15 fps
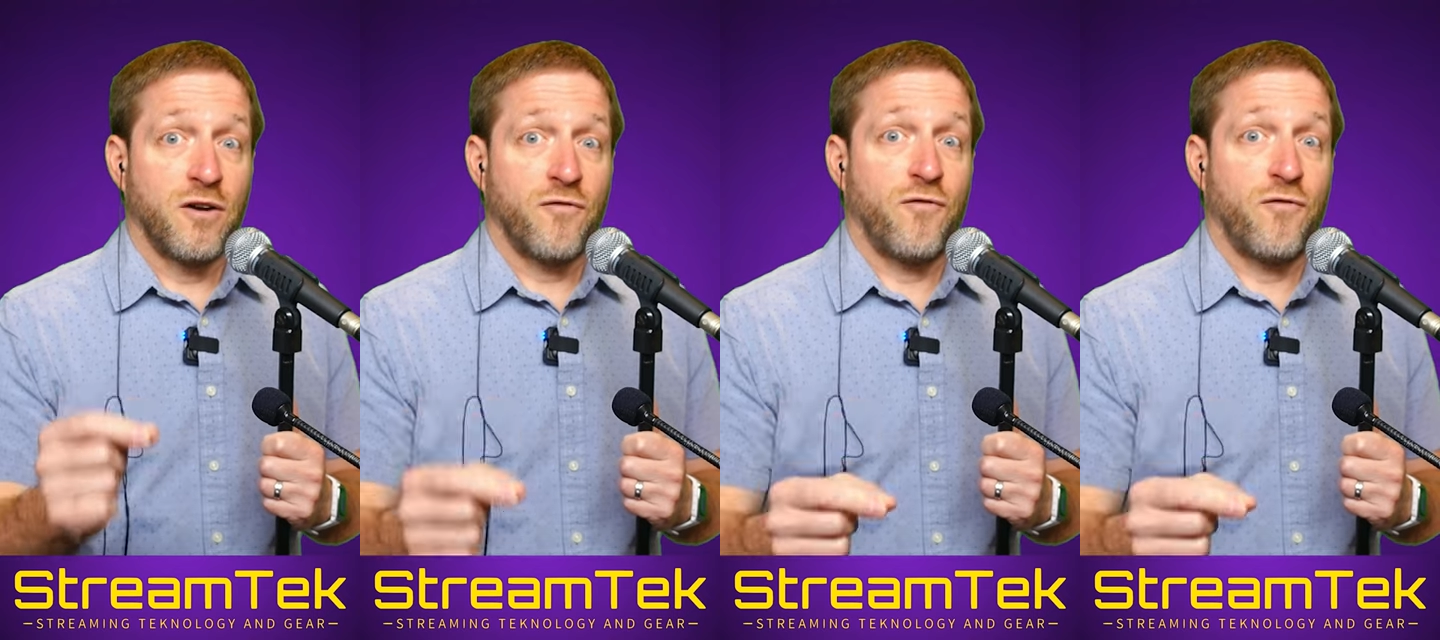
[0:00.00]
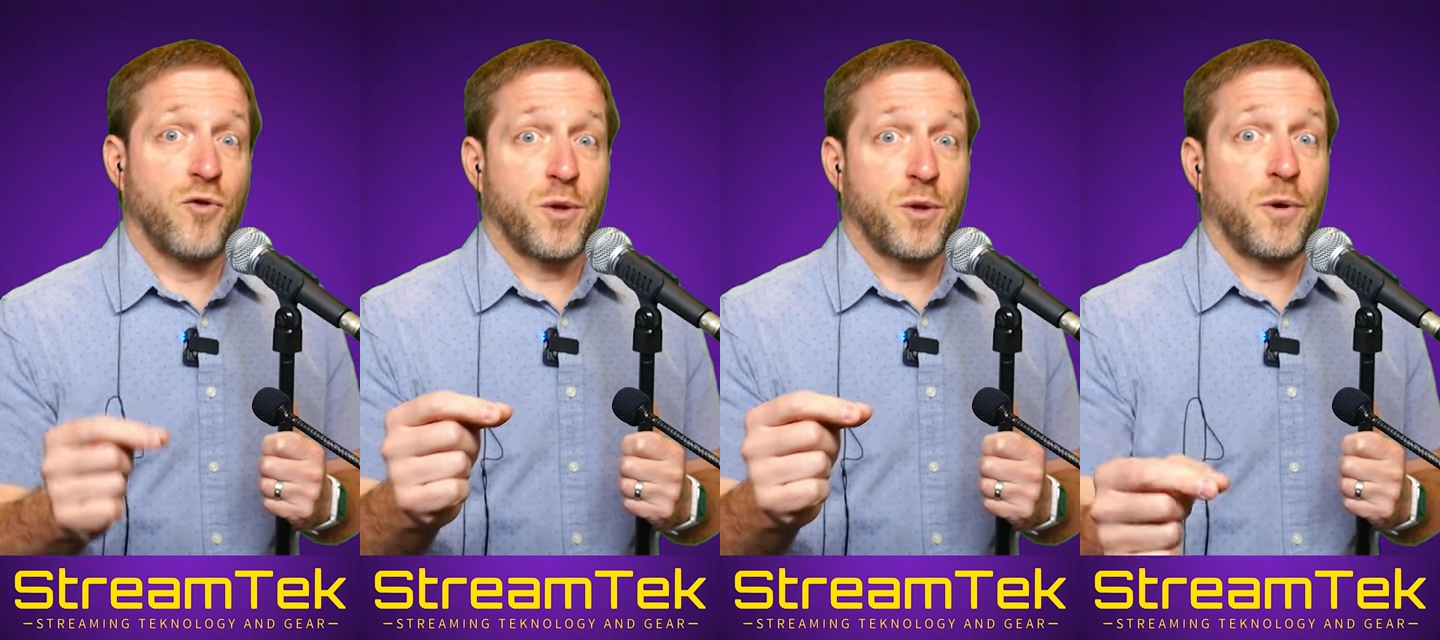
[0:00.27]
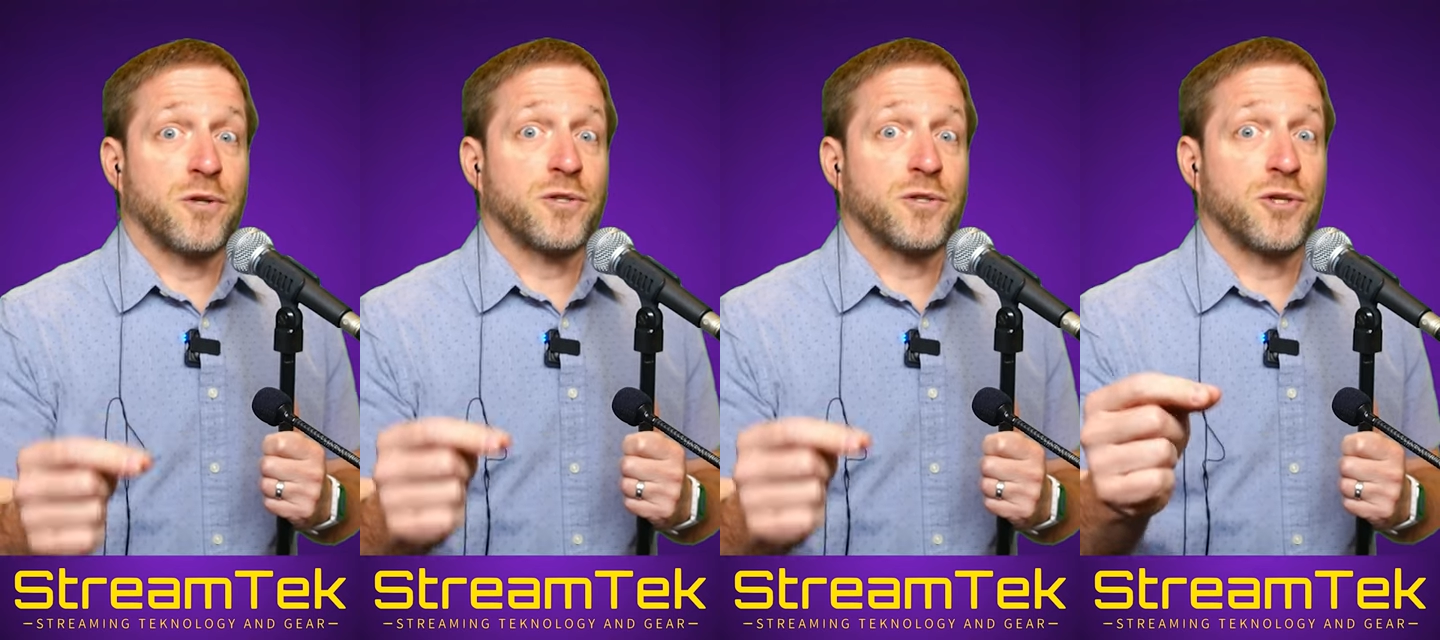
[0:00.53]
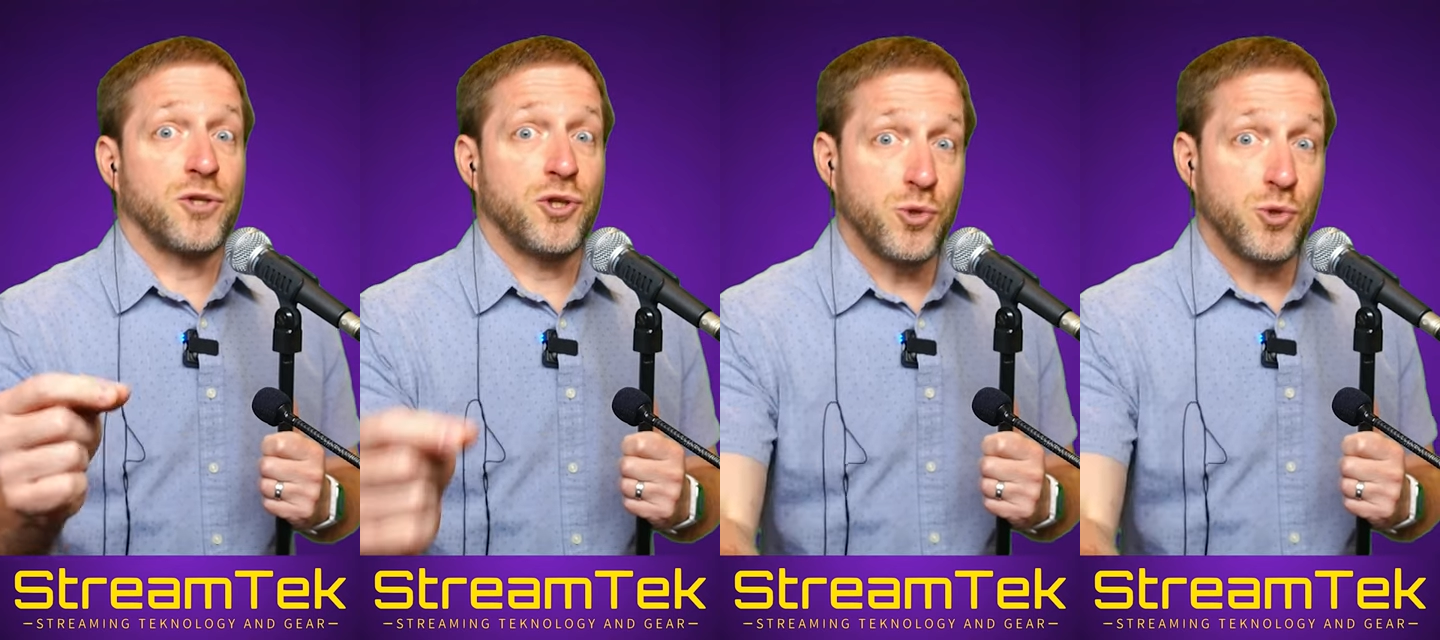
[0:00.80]
for the
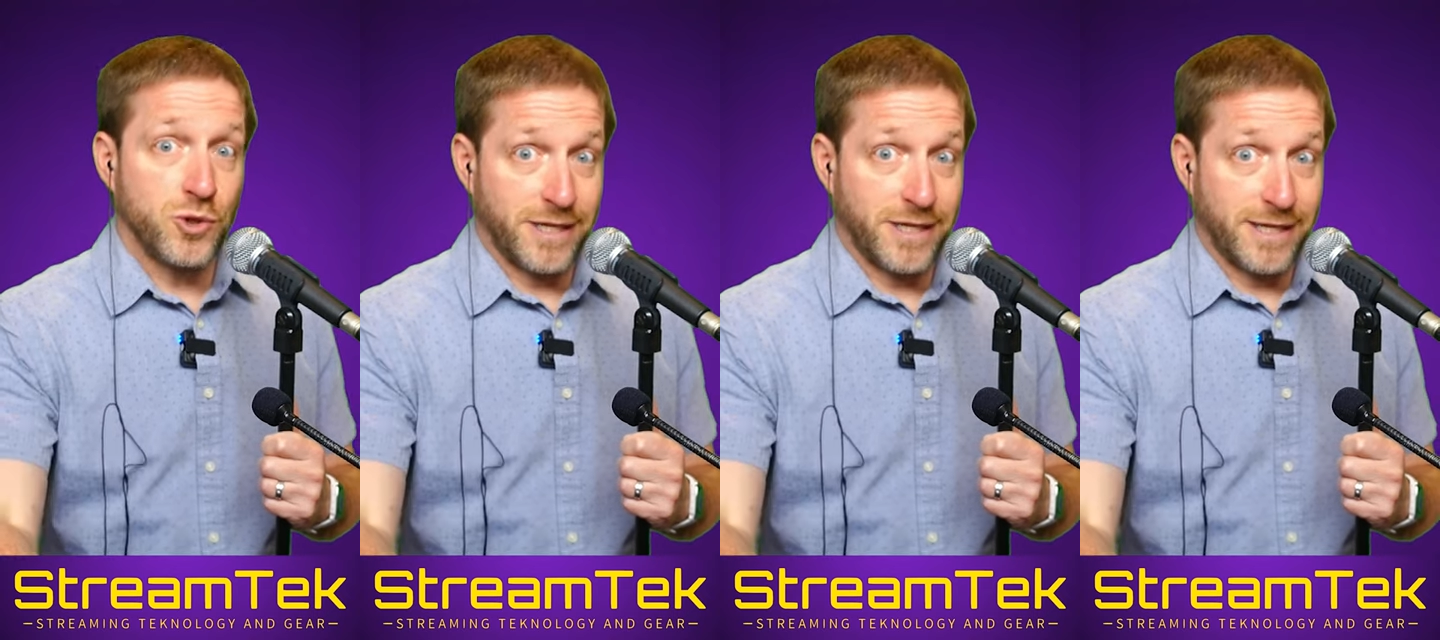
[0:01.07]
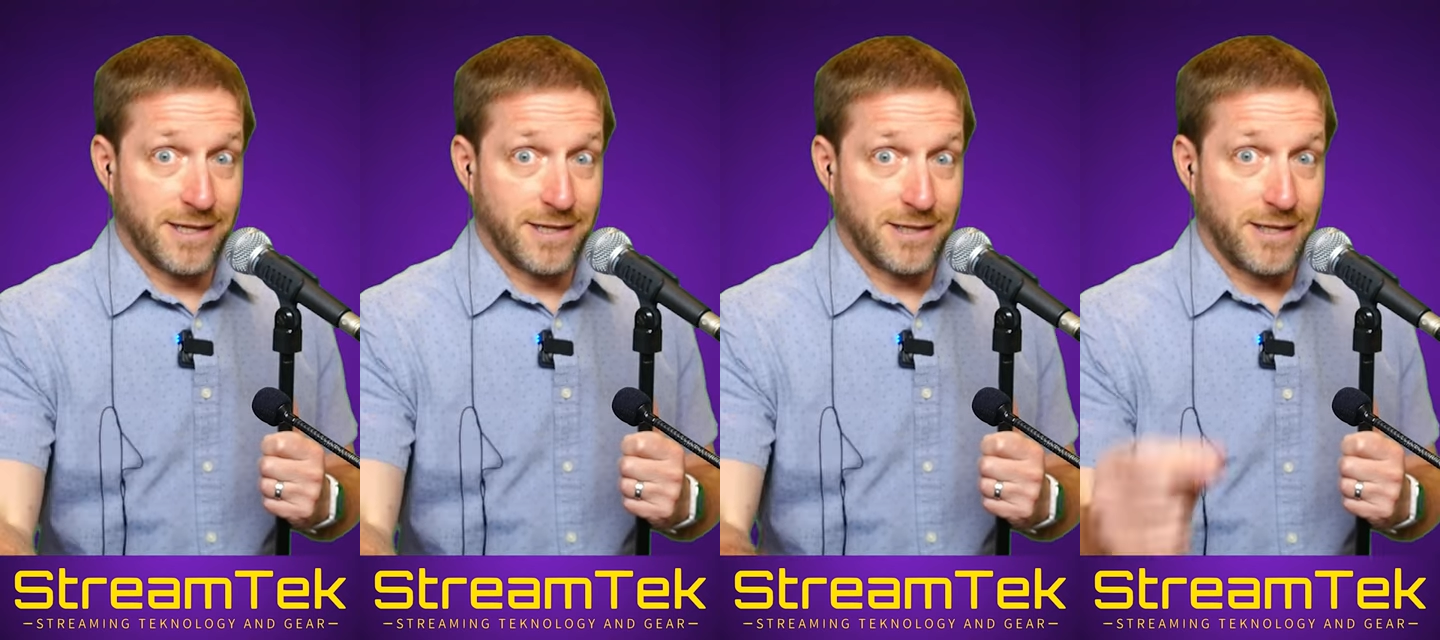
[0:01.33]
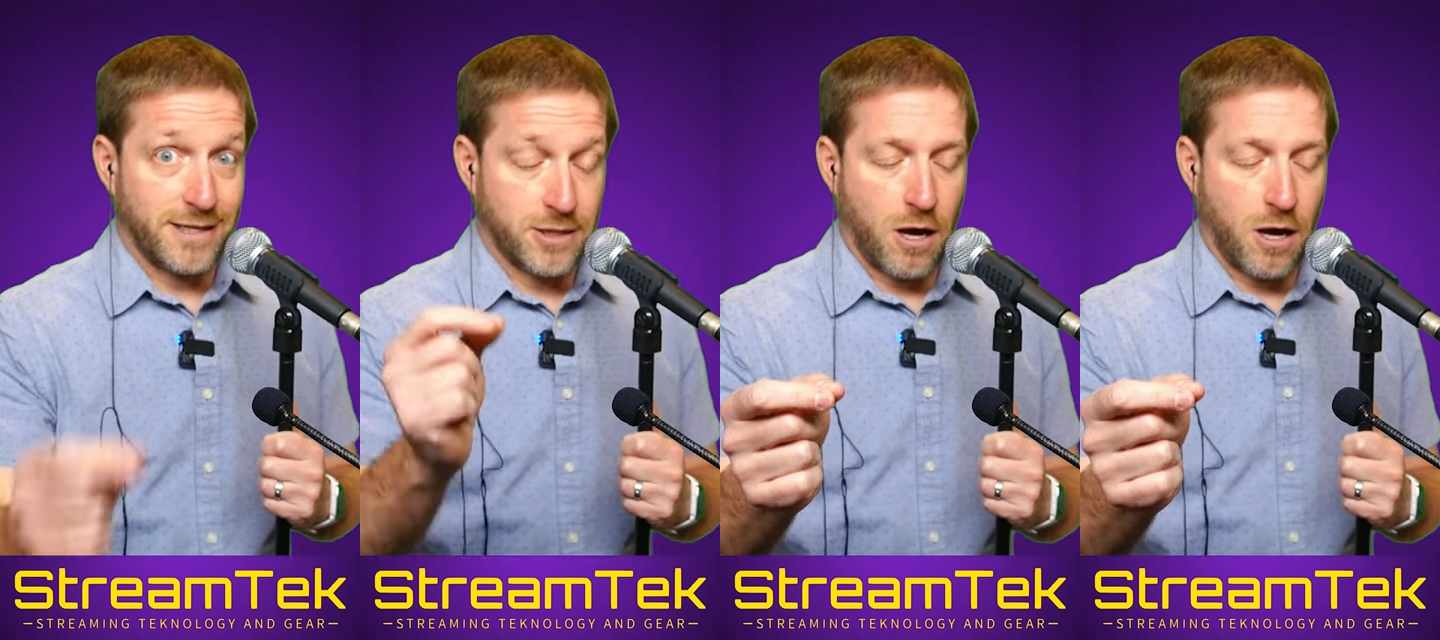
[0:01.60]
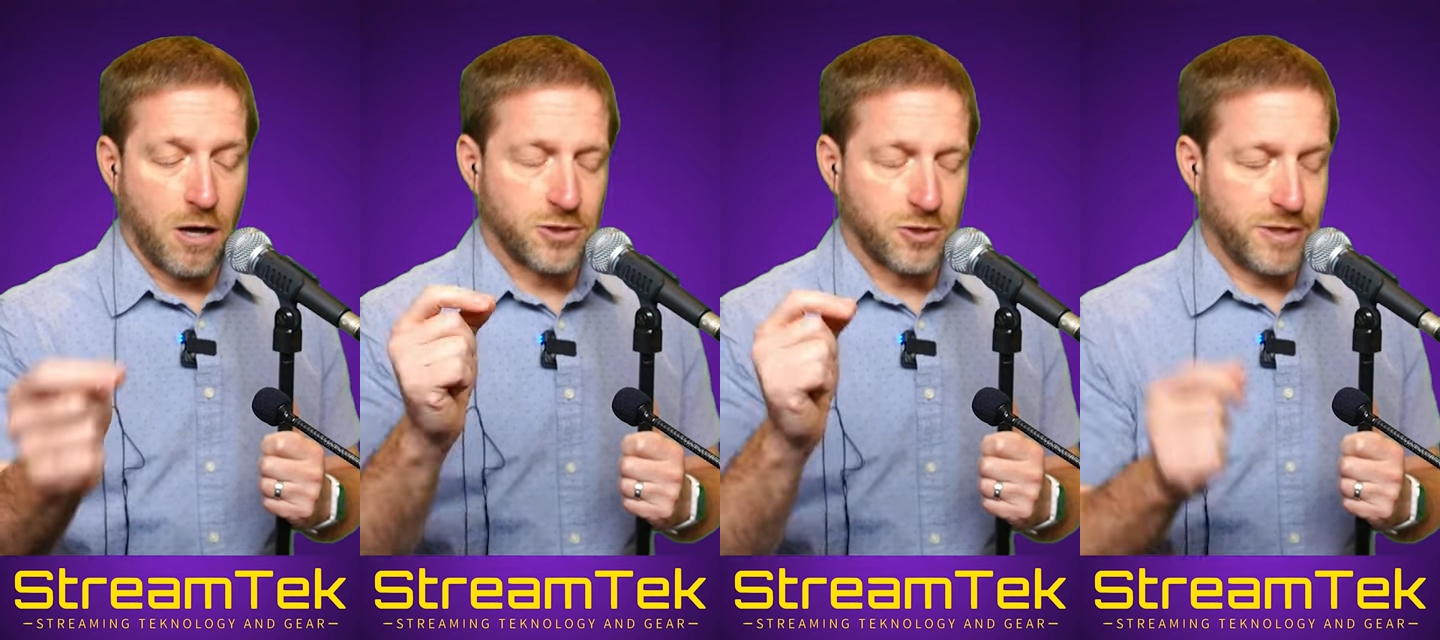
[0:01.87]
person using it
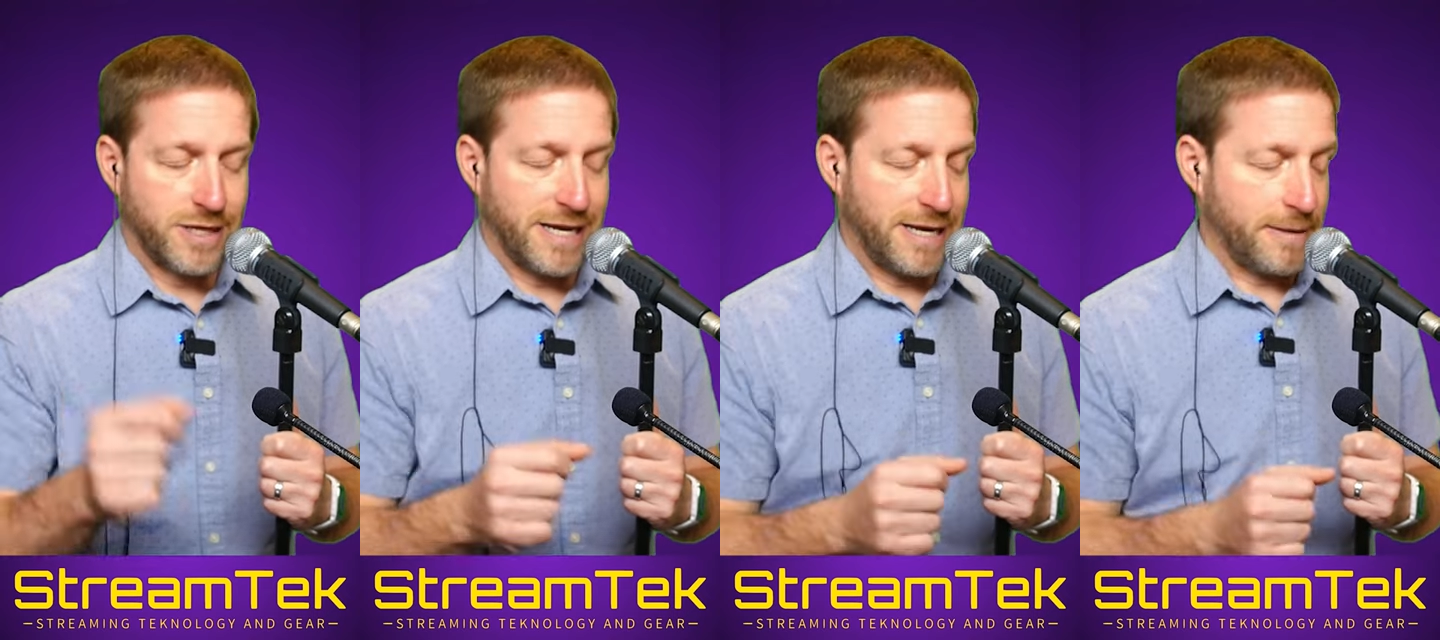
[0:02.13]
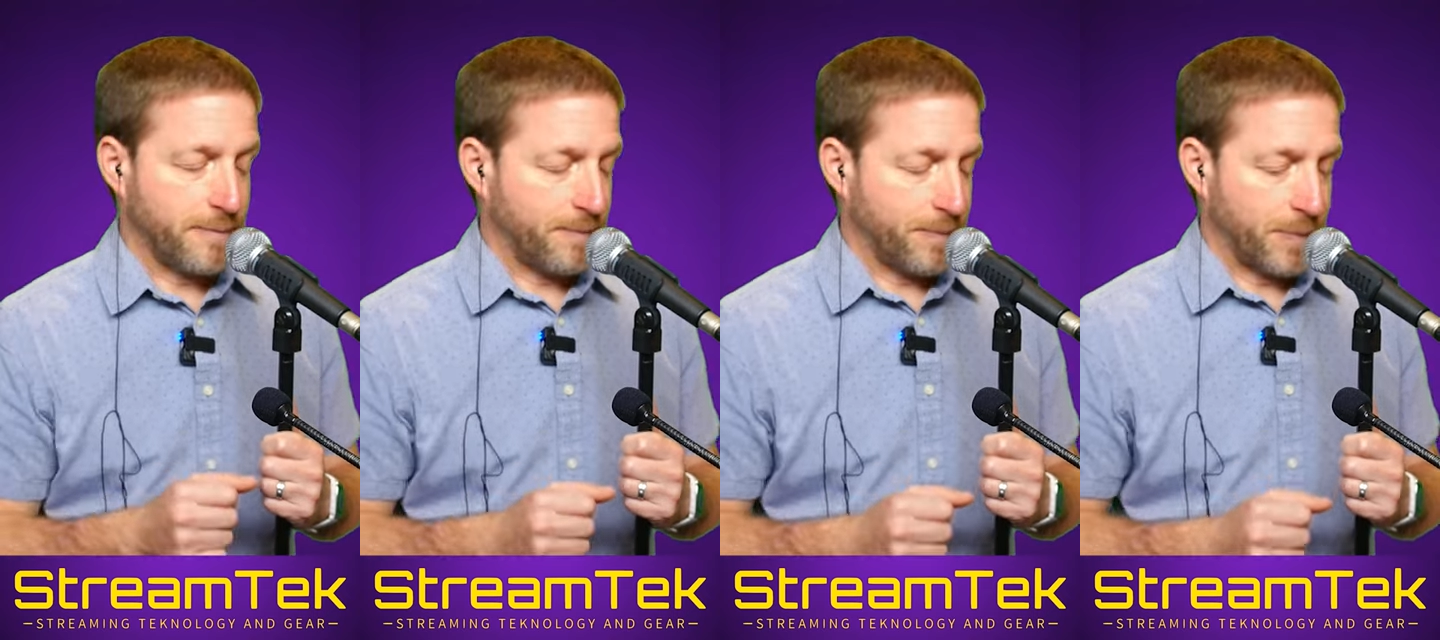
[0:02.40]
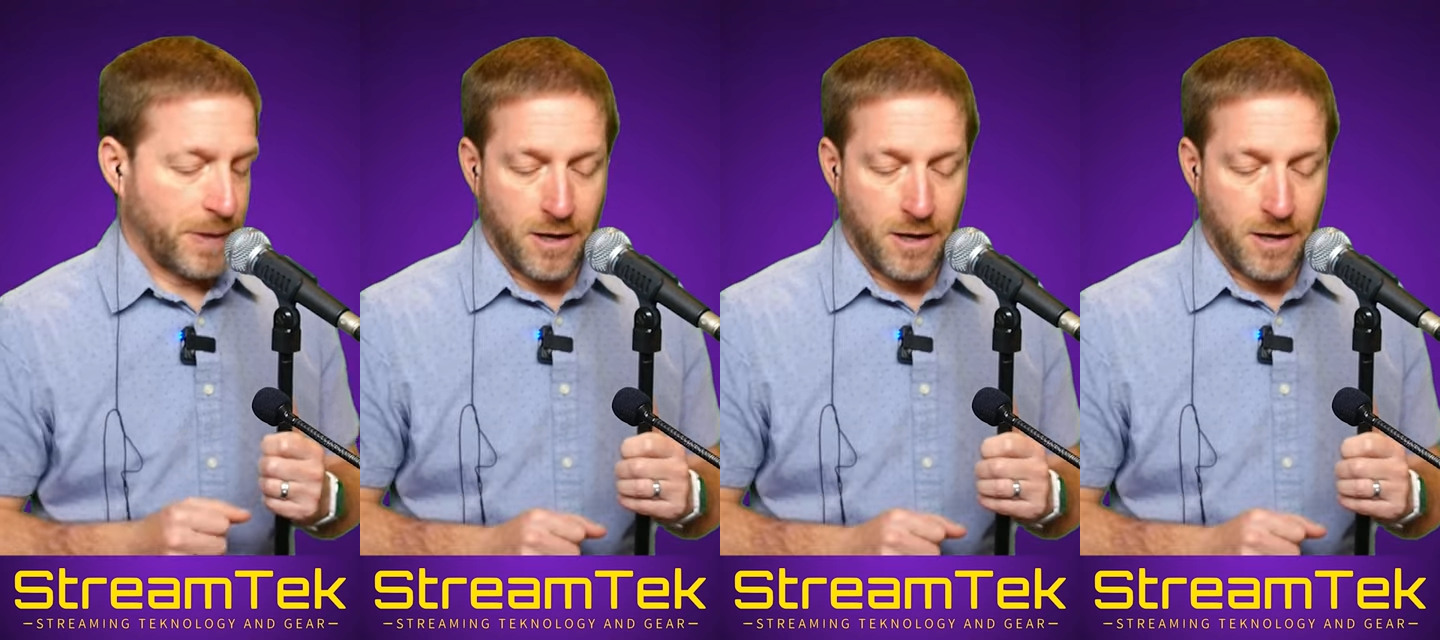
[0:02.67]
is also key.